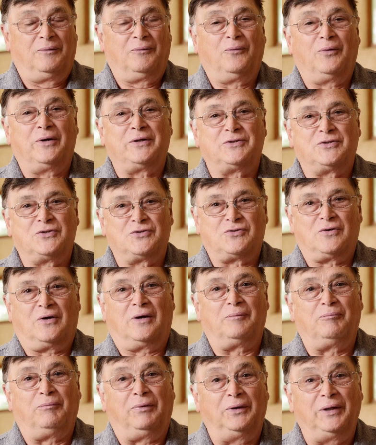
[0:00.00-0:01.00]
which is
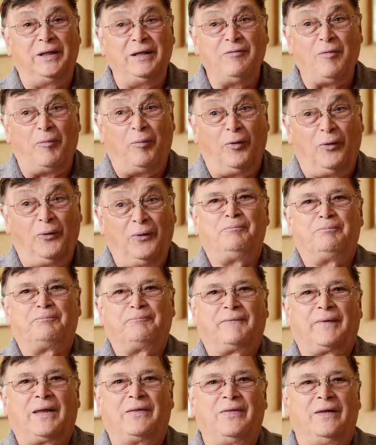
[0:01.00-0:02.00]
unbelievable.
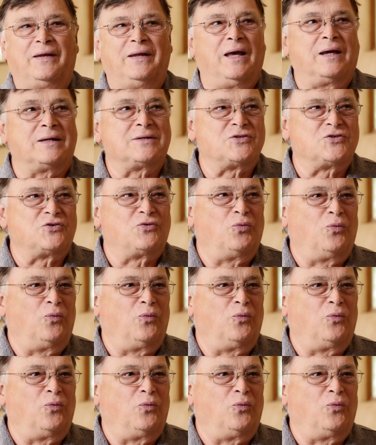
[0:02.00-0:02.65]
The next